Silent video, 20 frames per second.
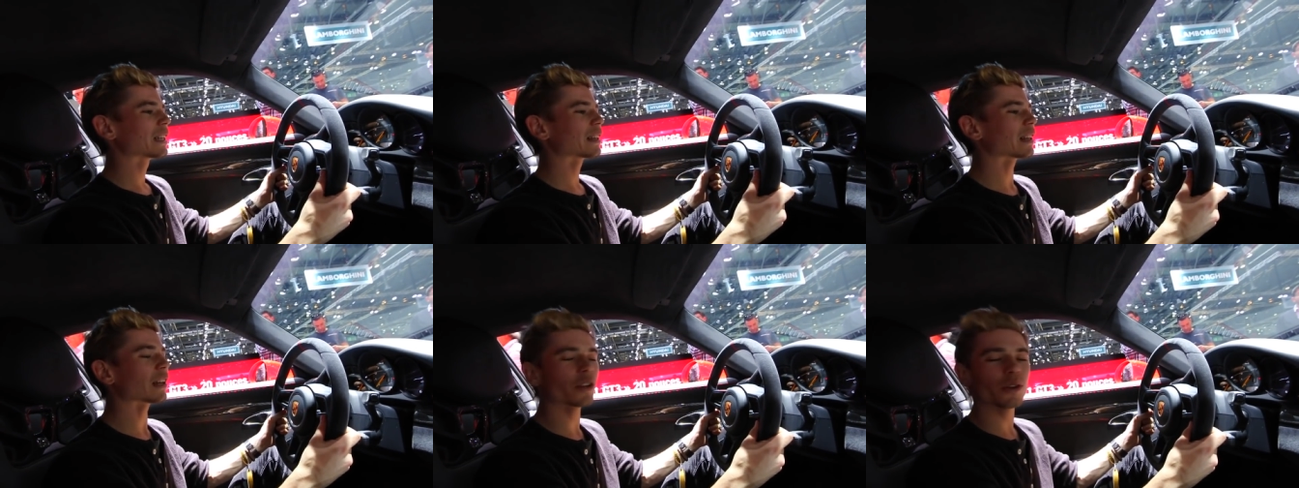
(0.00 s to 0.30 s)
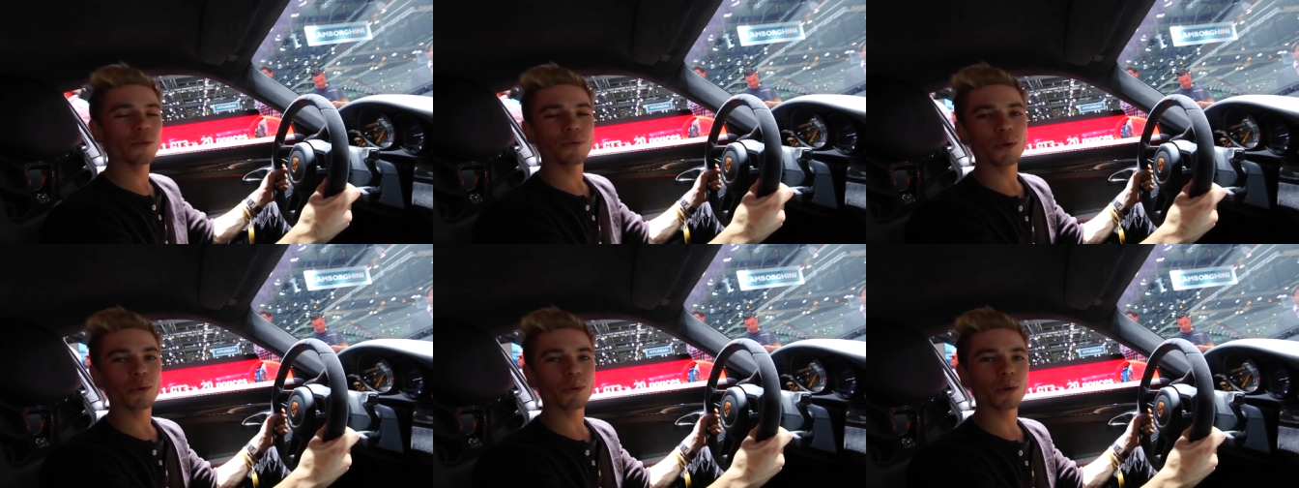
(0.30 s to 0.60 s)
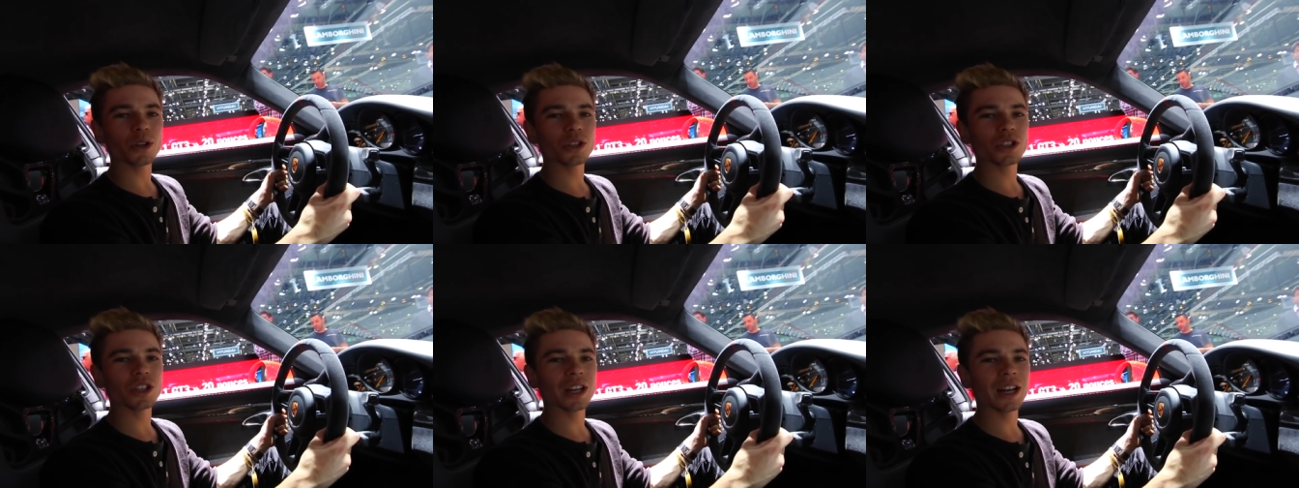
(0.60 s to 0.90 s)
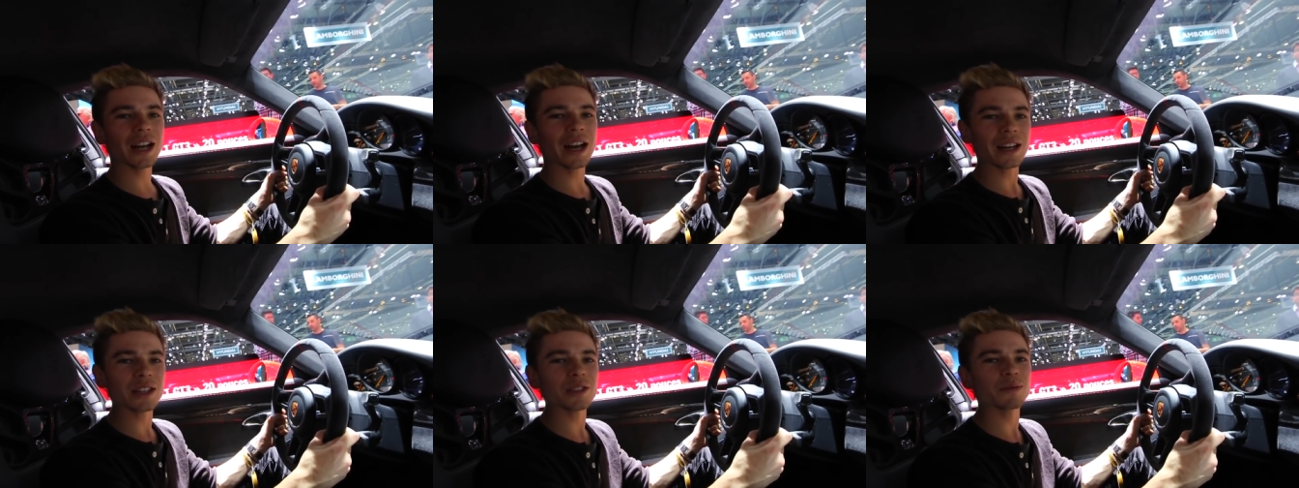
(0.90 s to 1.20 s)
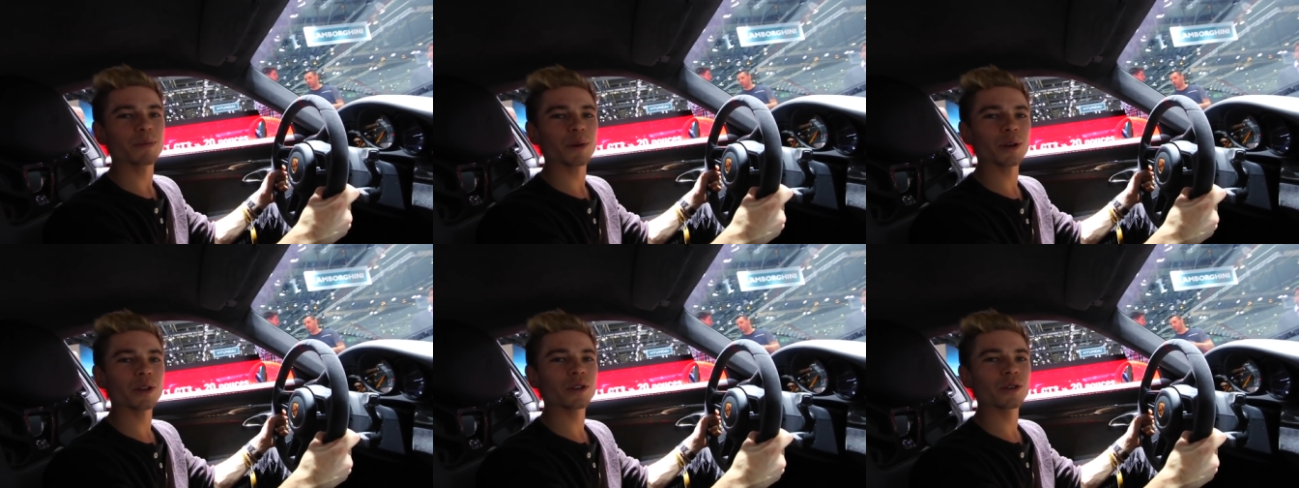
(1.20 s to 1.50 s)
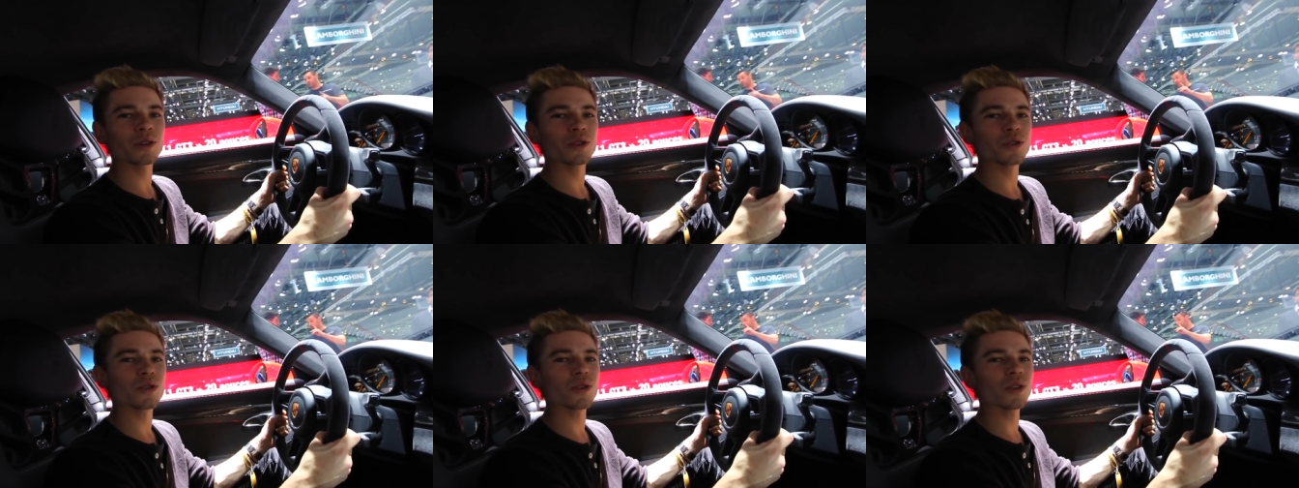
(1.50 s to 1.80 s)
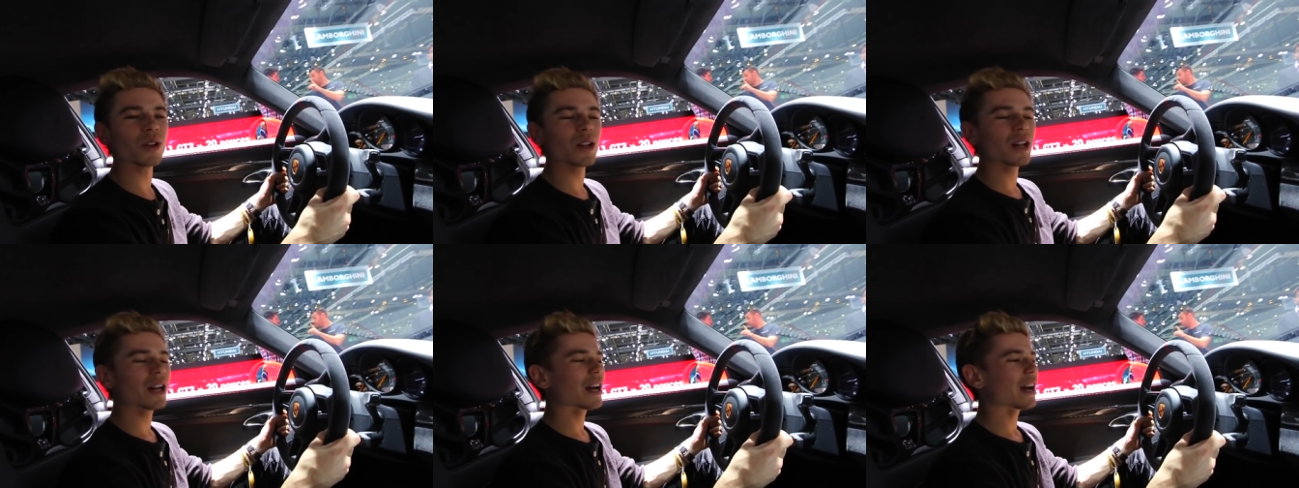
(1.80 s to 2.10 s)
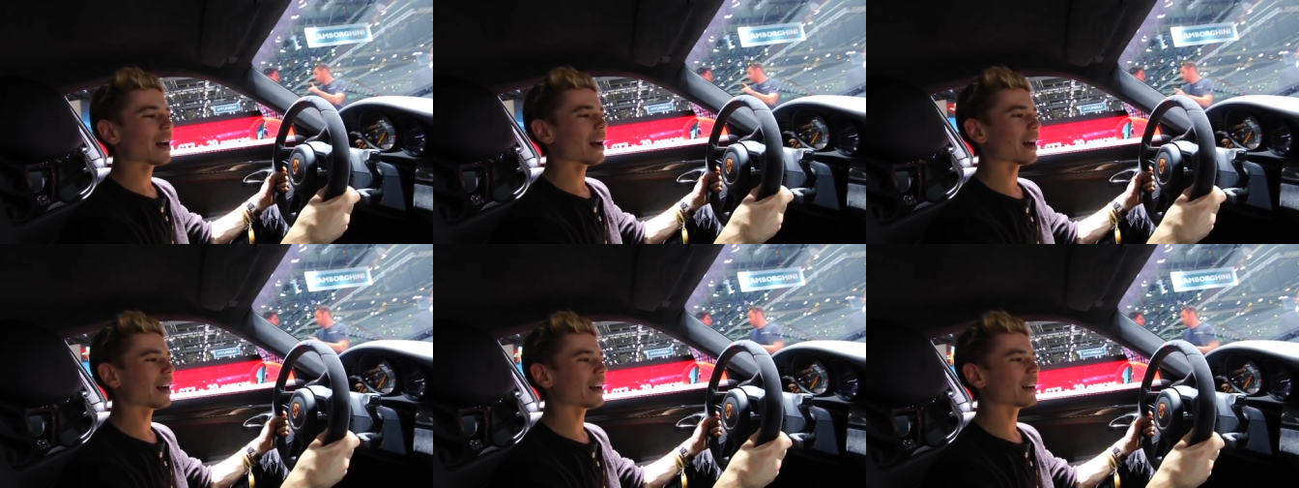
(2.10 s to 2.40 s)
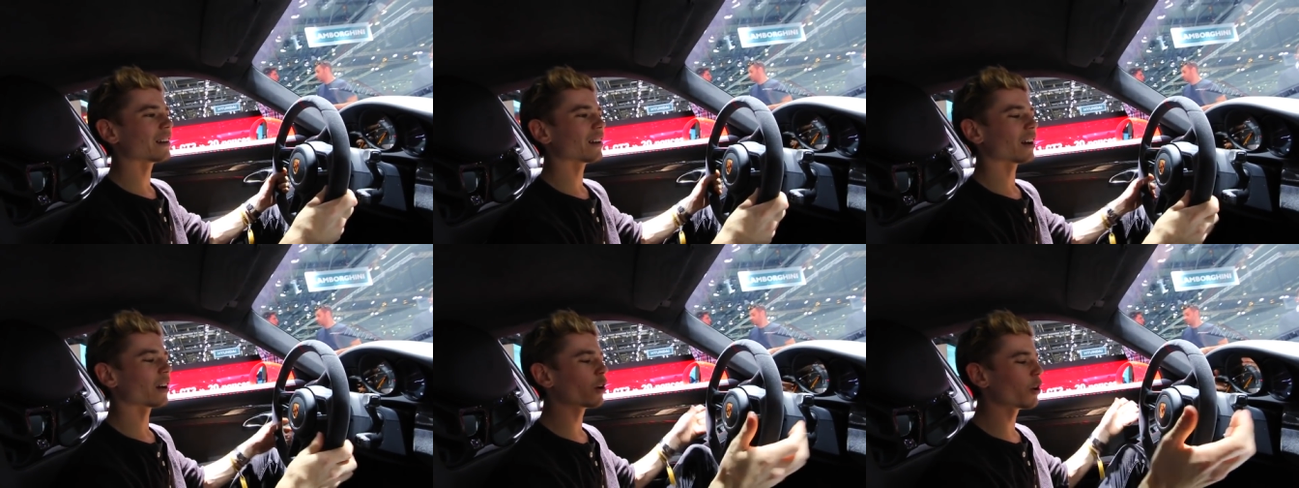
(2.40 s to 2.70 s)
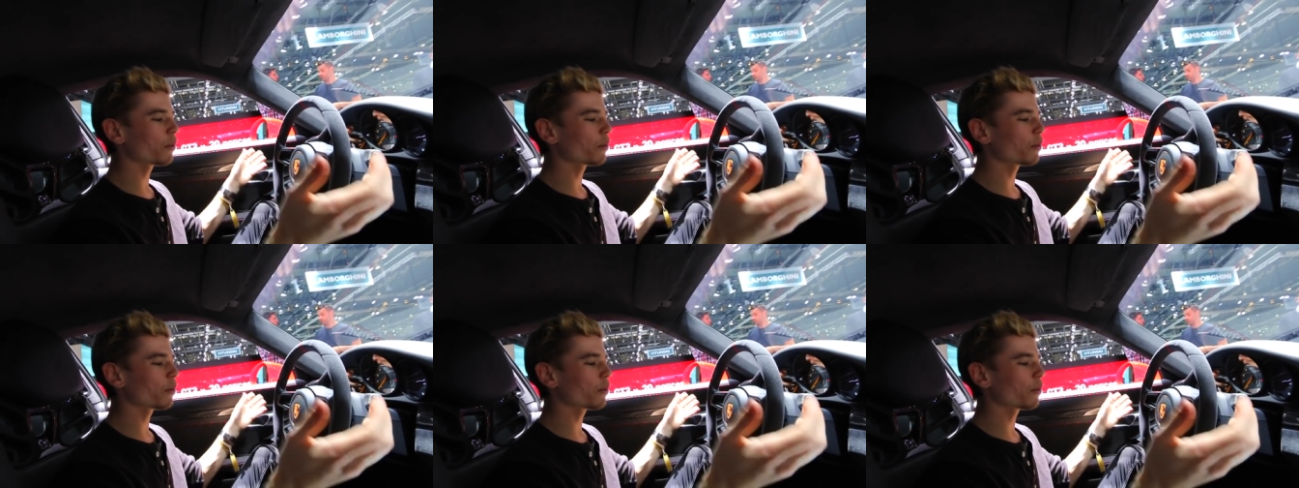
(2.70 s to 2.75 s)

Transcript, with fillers: Thank you for watching as per usual and I